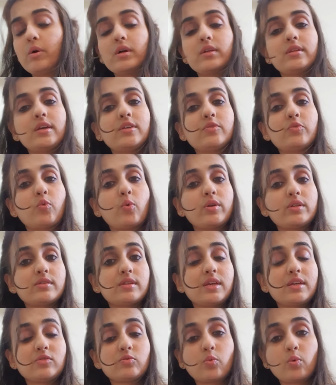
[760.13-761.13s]
these won't
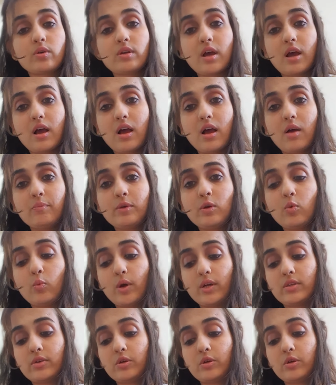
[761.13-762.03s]
these won't harm you whether